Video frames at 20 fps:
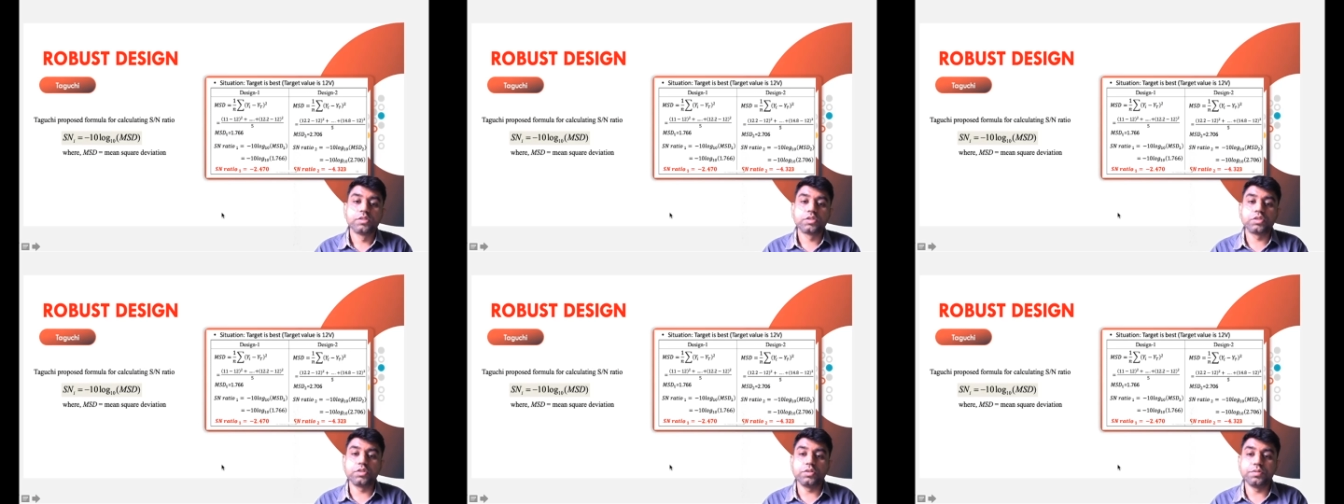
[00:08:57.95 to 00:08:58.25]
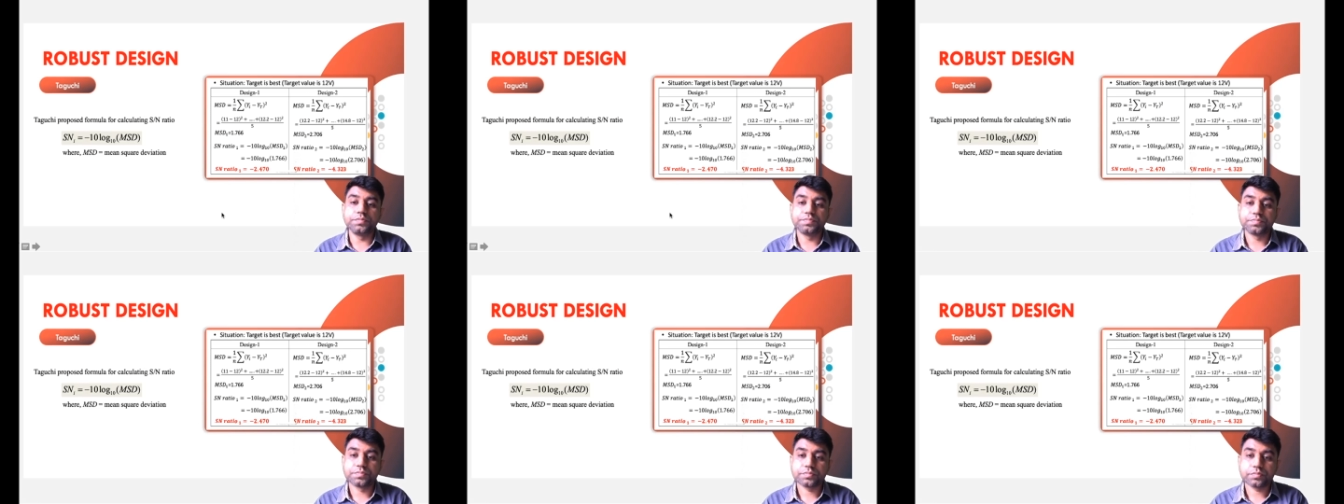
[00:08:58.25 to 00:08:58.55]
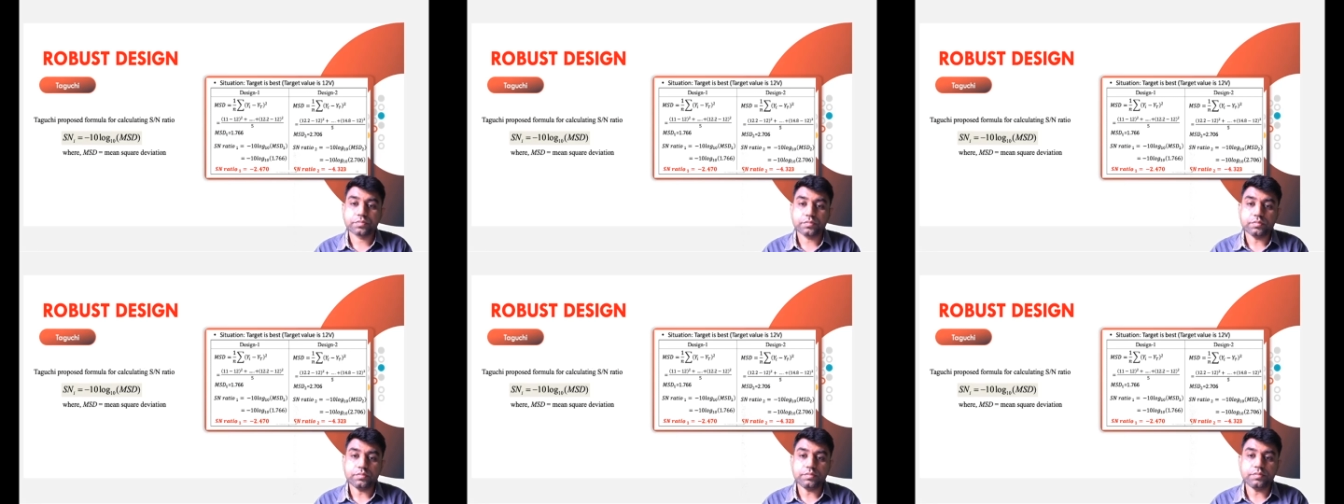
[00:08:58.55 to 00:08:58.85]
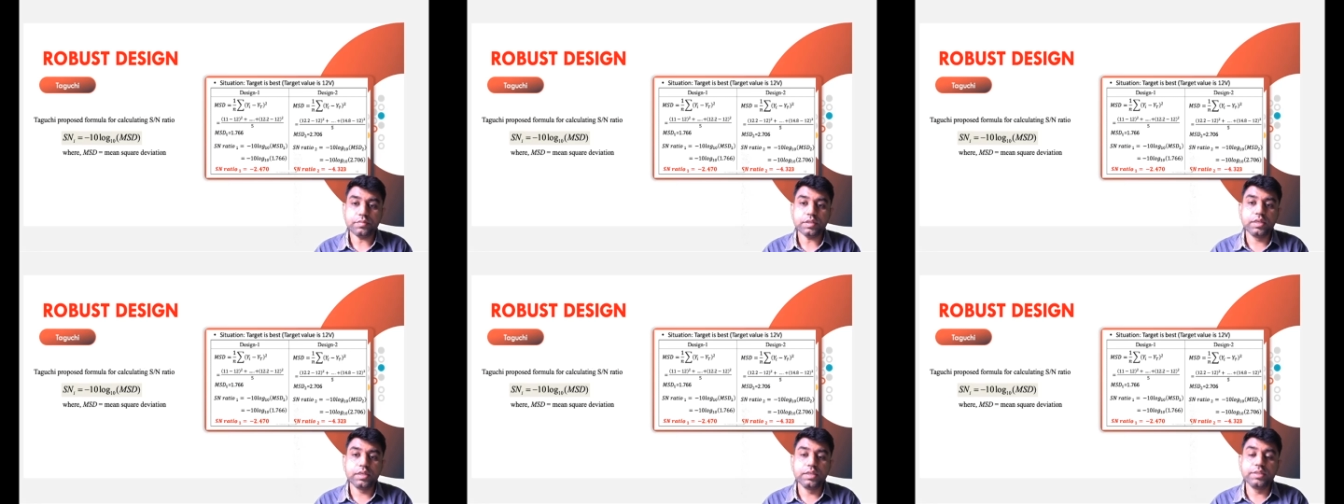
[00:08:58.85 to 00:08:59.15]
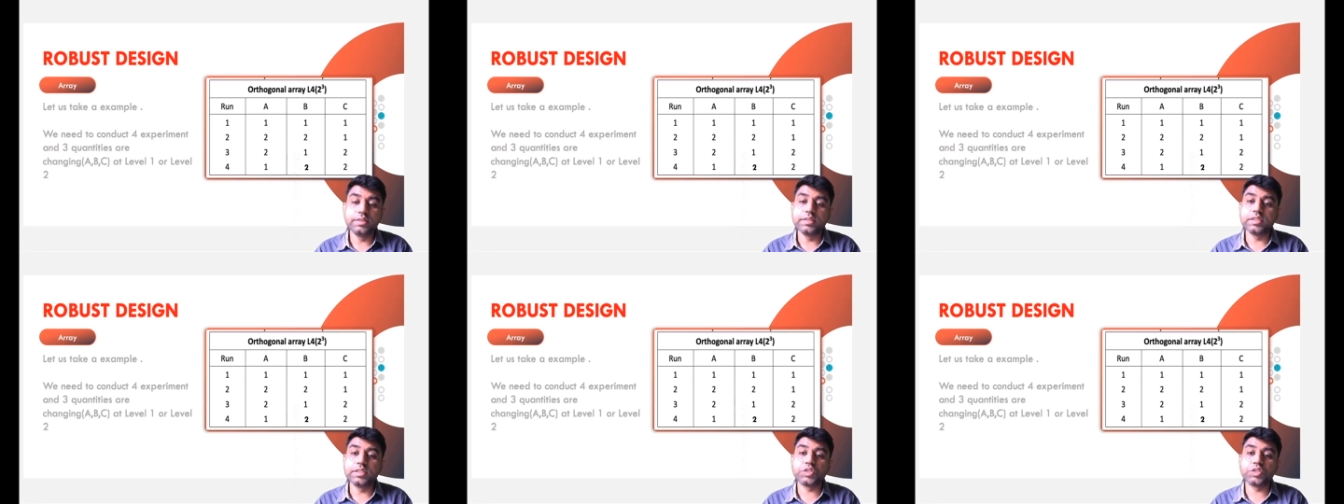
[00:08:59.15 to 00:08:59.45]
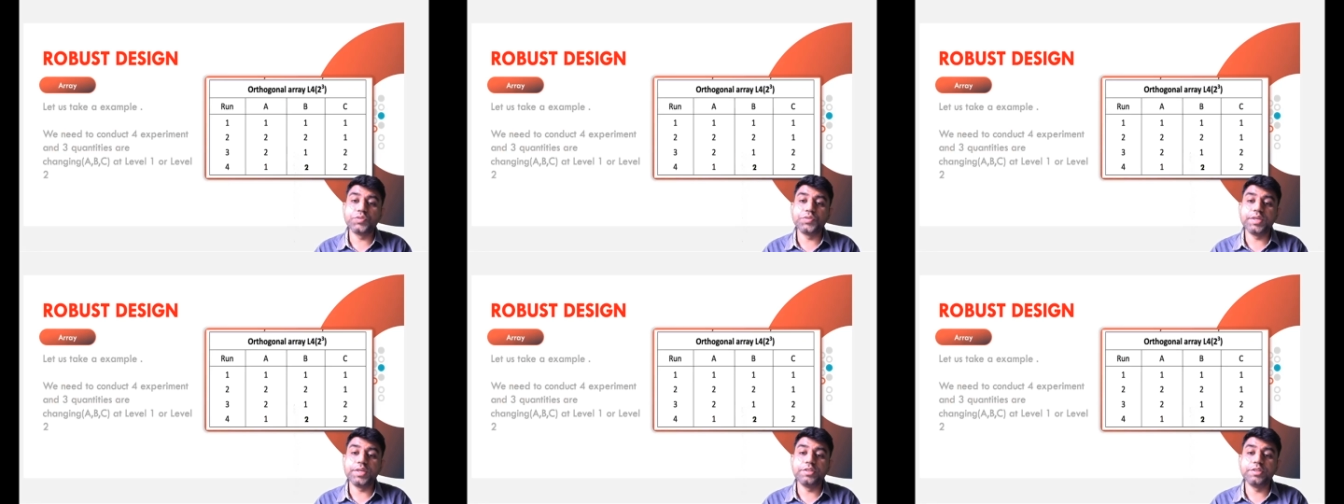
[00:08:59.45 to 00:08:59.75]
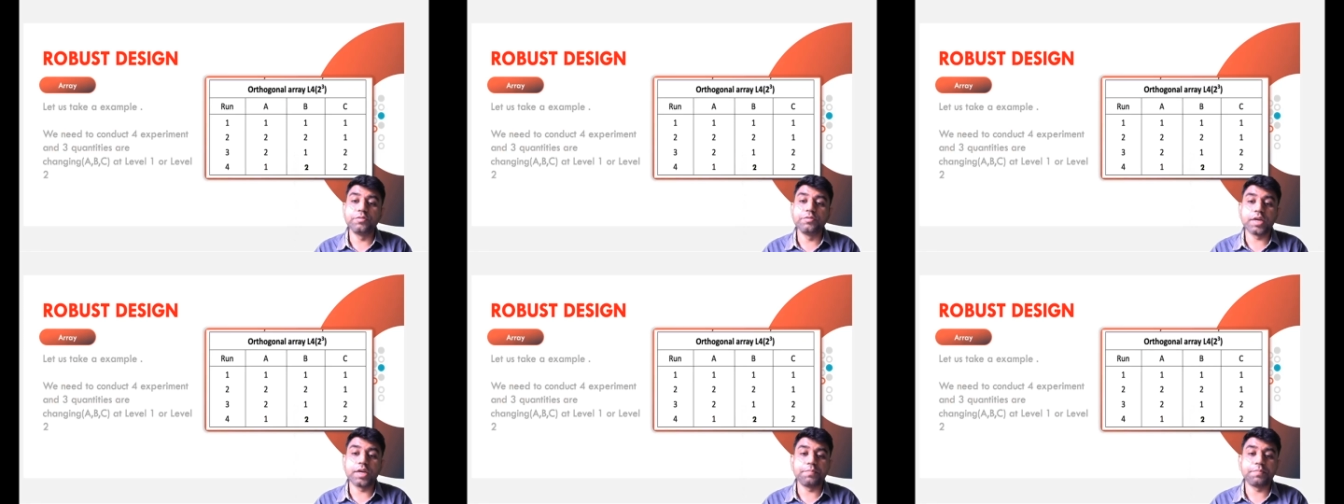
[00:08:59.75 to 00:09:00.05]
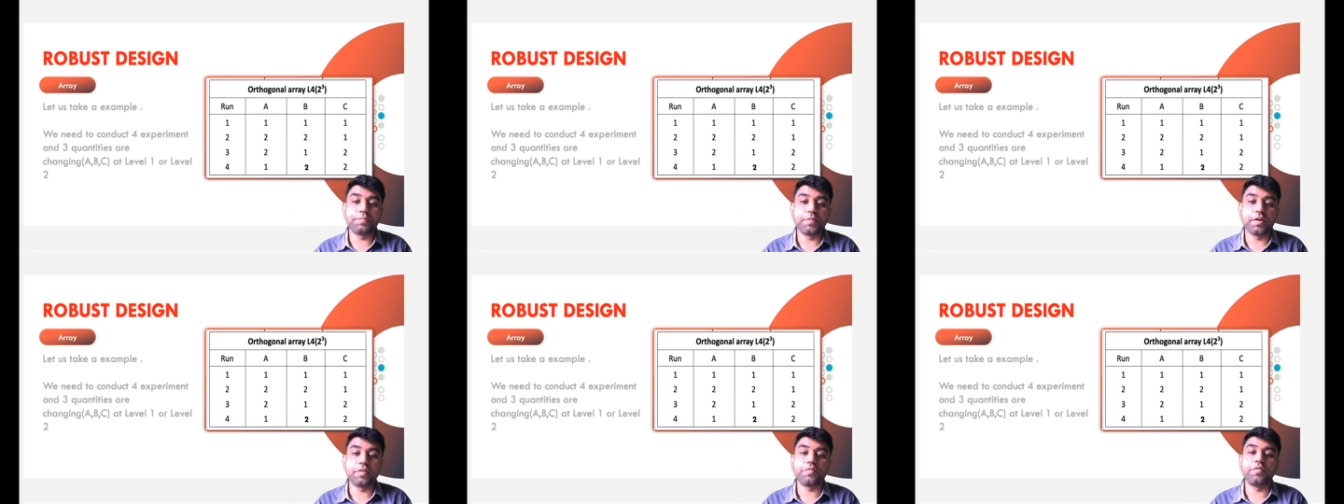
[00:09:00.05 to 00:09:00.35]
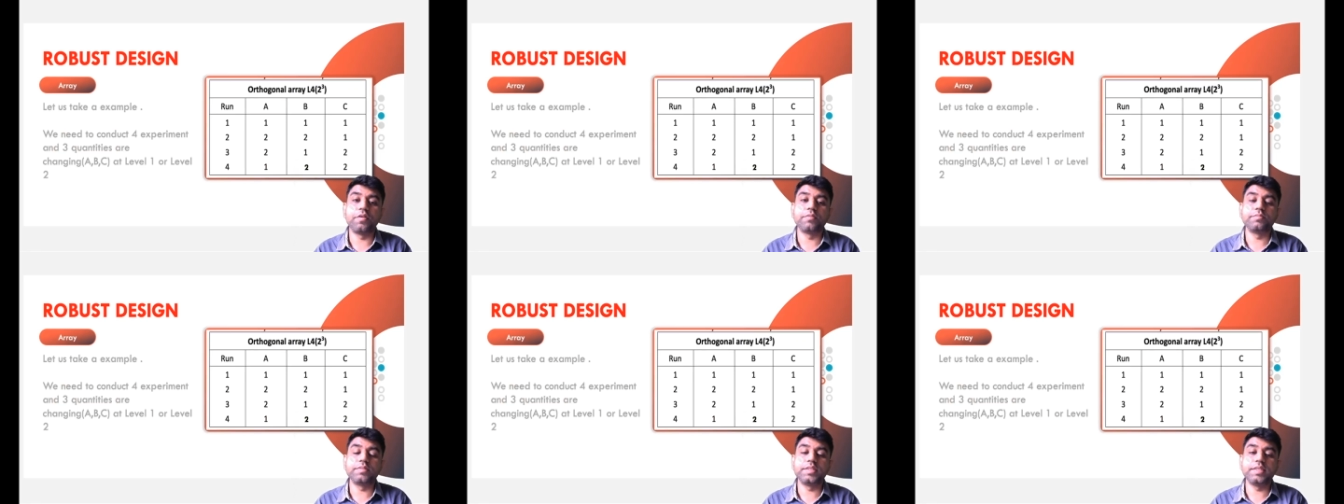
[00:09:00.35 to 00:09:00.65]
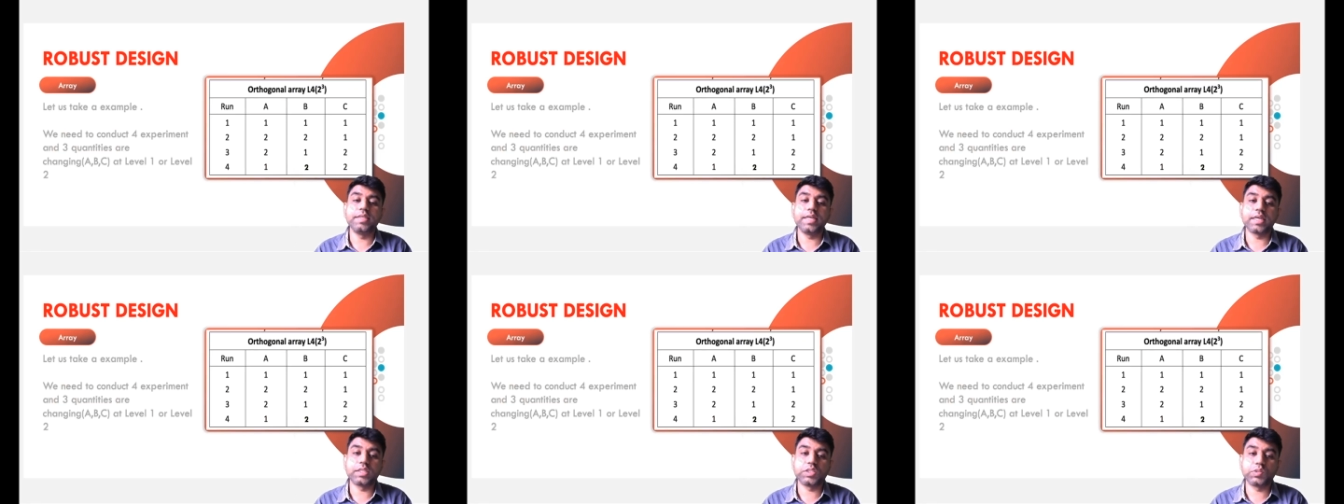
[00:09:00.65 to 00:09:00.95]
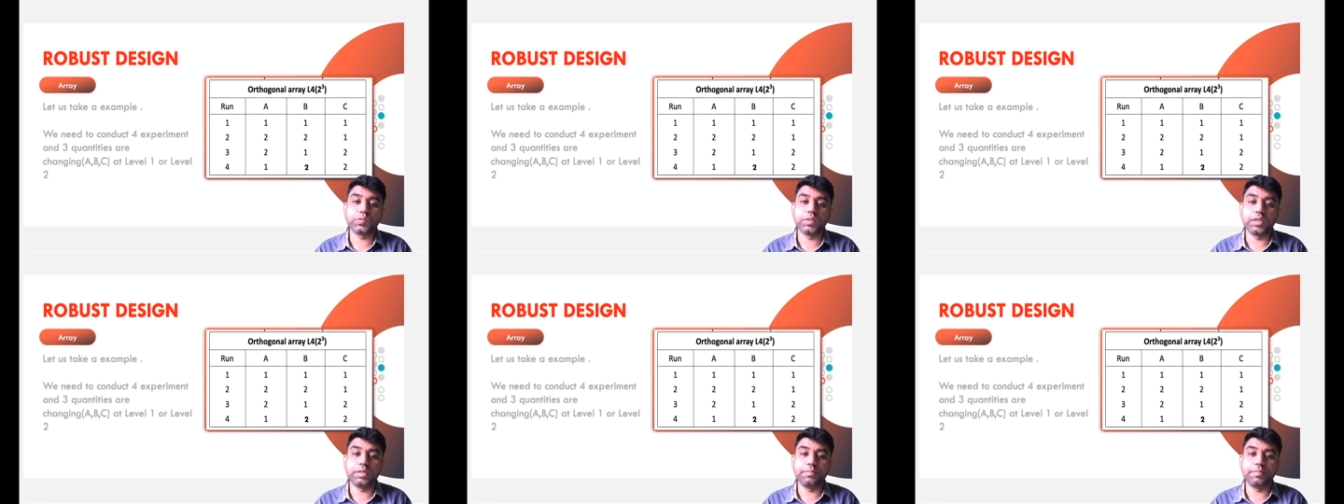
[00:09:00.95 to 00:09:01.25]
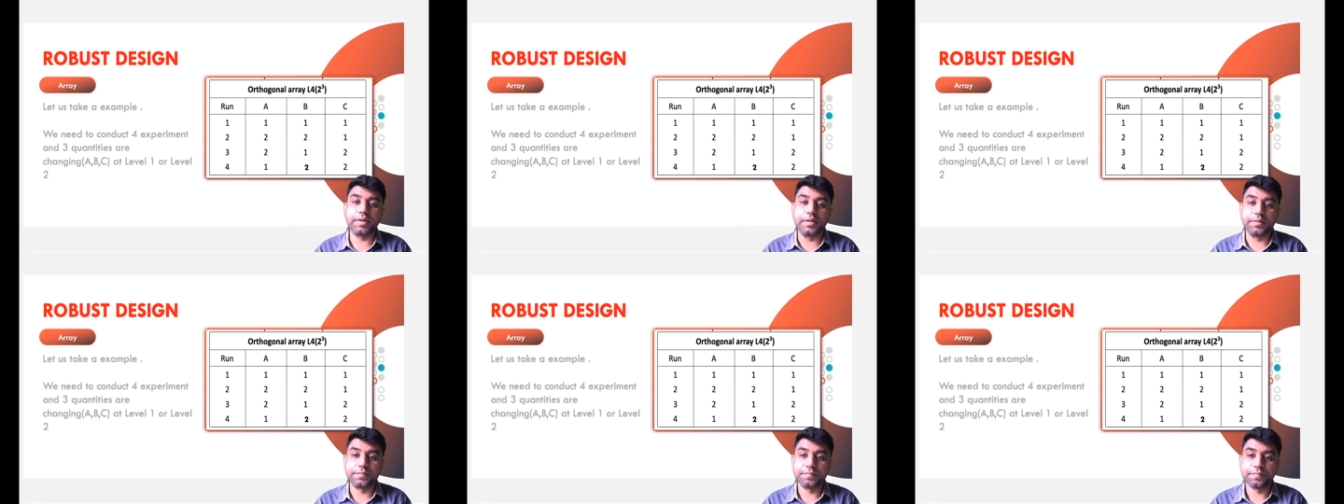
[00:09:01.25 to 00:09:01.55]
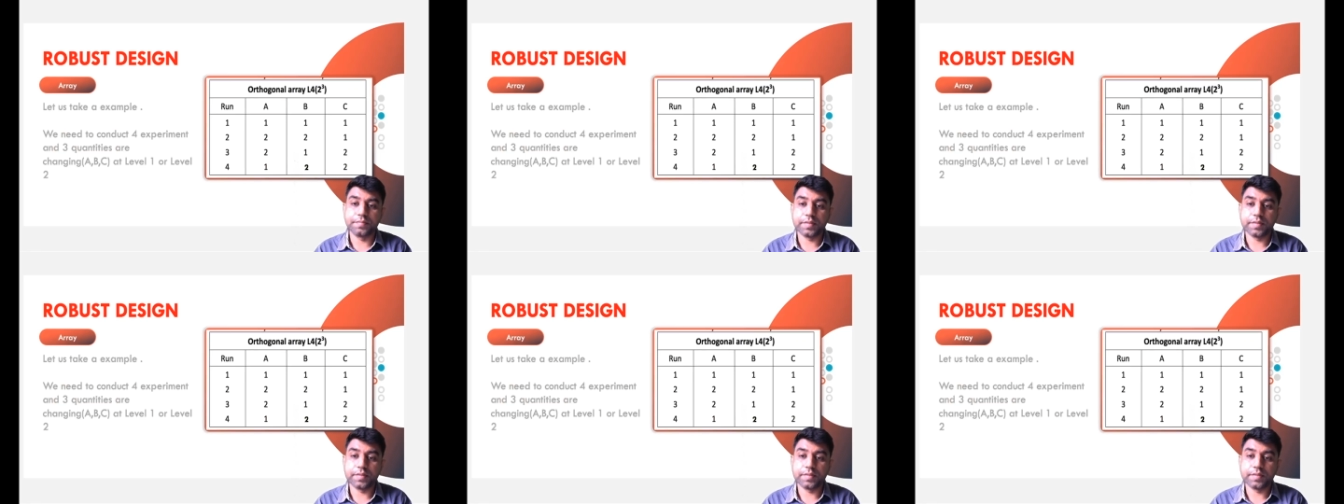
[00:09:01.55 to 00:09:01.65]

So in this way you can perform the experiment,